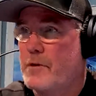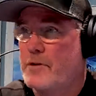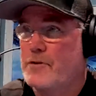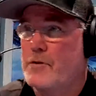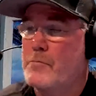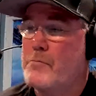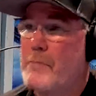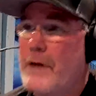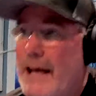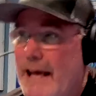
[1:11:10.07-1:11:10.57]
But
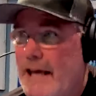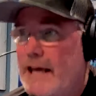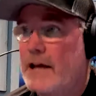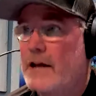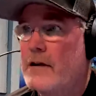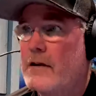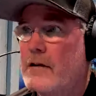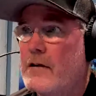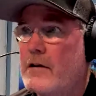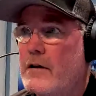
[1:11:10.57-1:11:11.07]
to
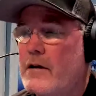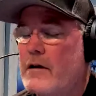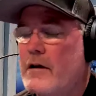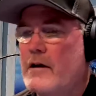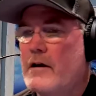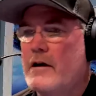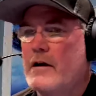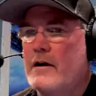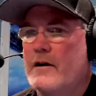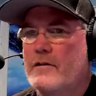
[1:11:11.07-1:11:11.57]
me,
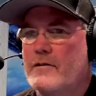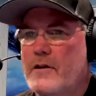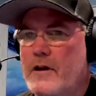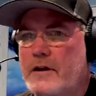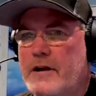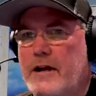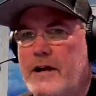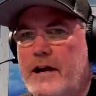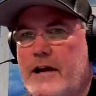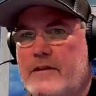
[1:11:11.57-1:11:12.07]

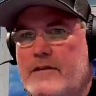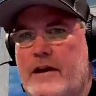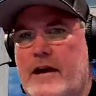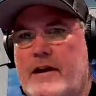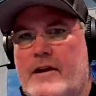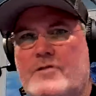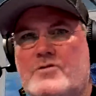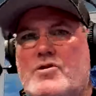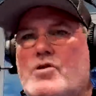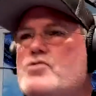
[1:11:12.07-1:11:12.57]
looking at
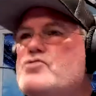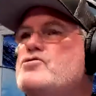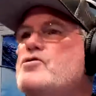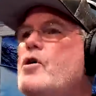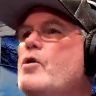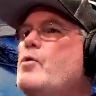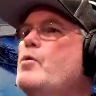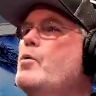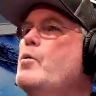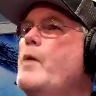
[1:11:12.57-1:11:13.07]
that, there's
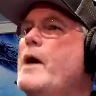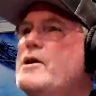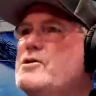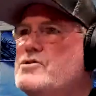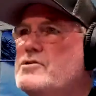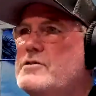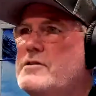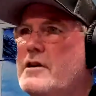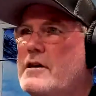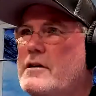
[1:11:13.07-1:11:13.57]
no
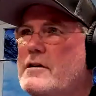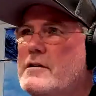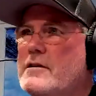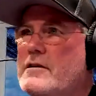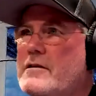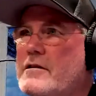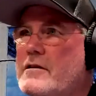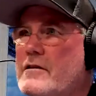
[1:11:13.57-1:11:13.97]
question